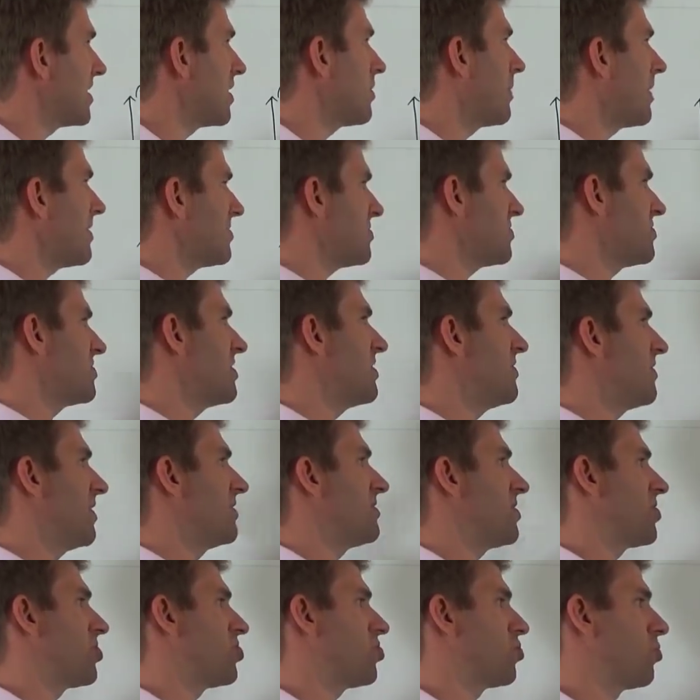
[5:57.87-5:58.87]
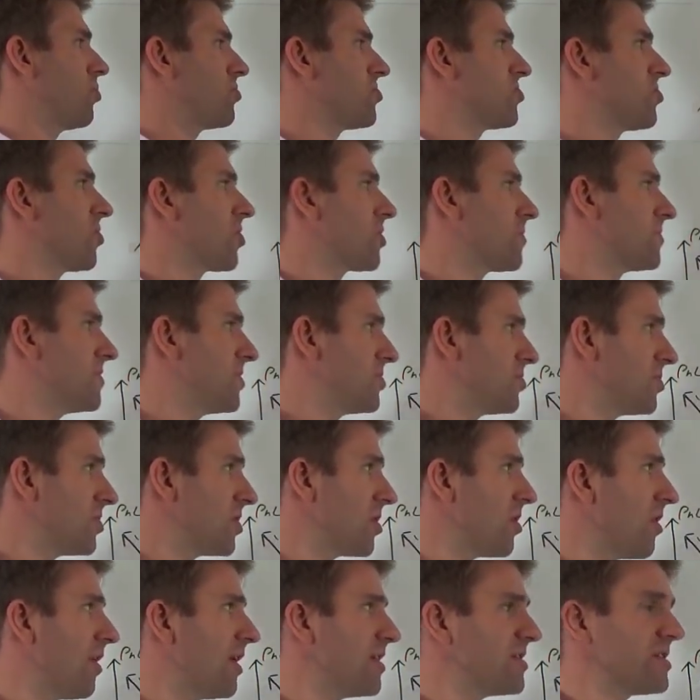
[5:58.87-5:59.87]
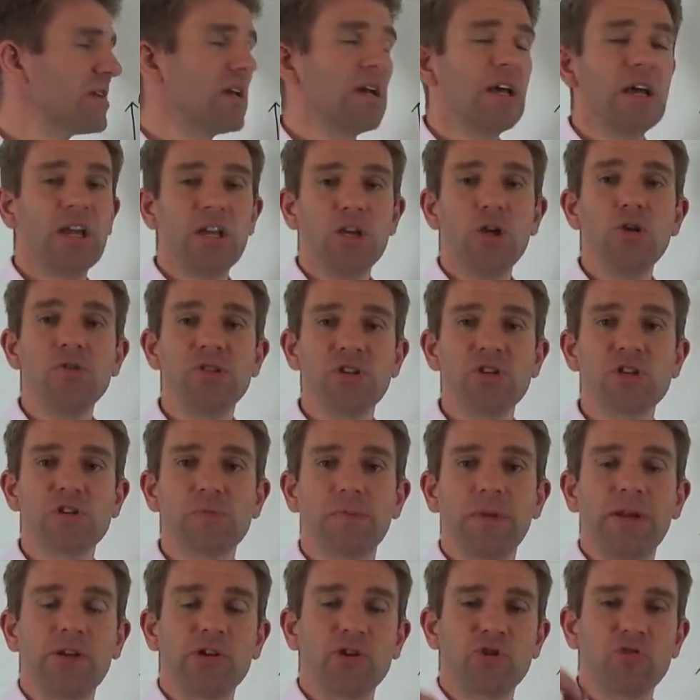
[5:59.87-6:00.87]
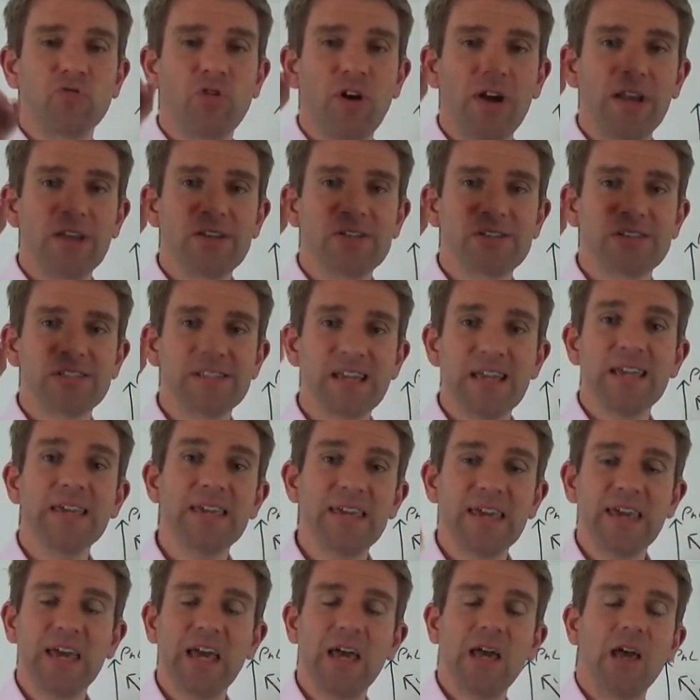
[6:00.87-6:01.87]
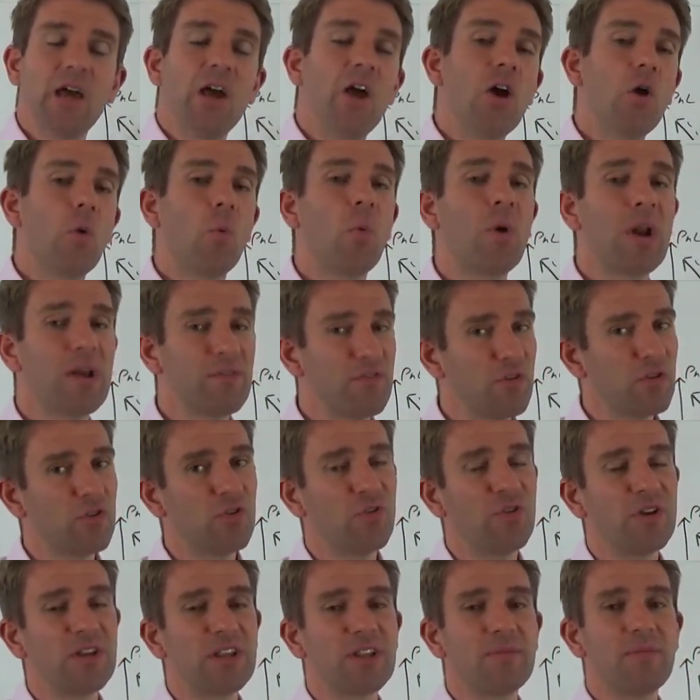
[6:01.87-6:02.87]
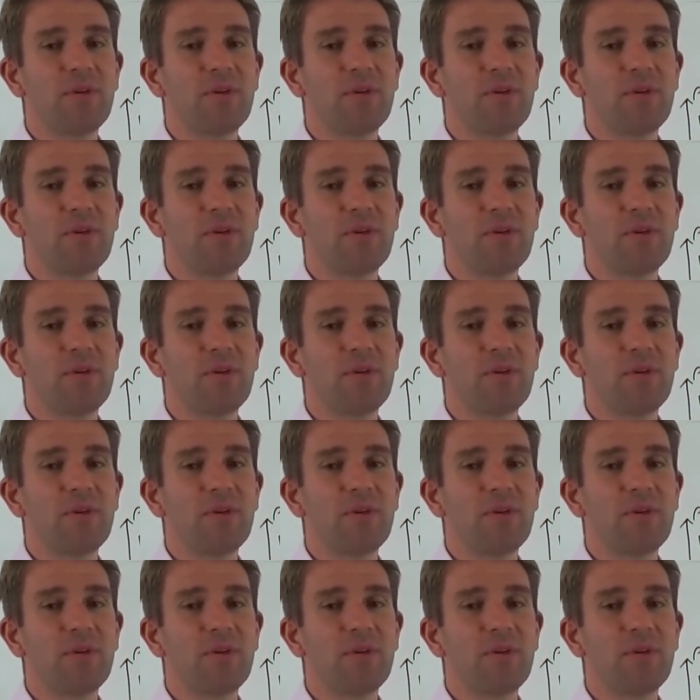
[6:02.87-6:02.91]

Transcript: Anyway, that's a synthetic short stock position, guys, using split strikes. Take care, whatever you're doing in the